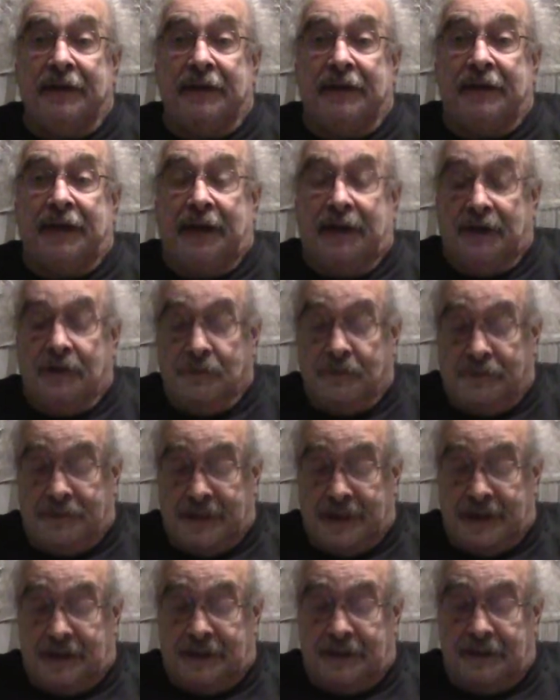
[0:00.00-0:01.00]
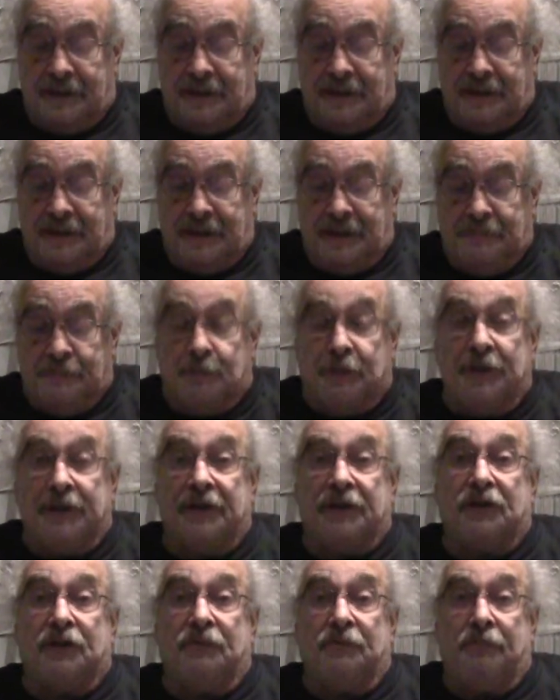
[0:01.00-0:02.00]
and I don't think the
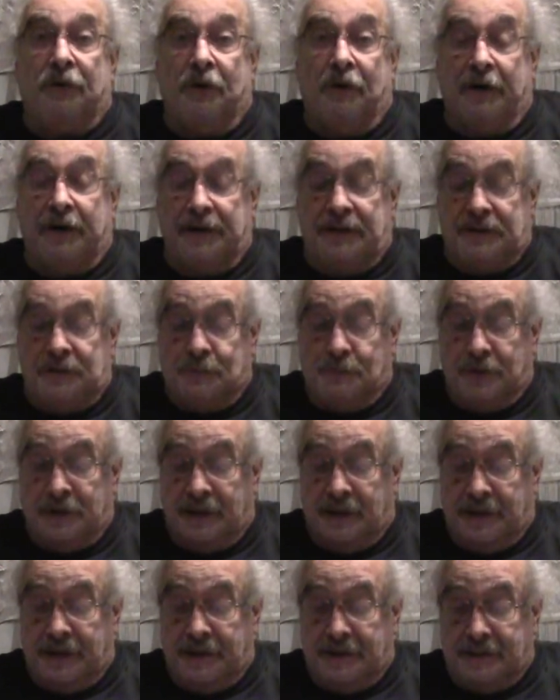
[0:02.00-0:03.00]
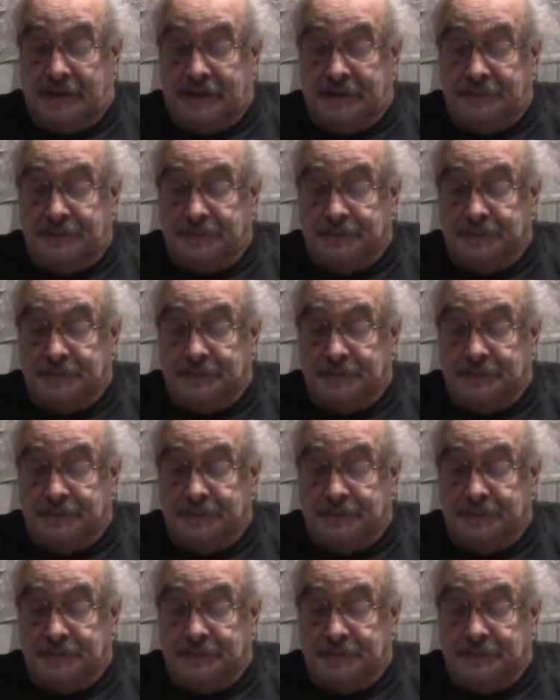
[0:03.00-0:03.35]
political parties would like it.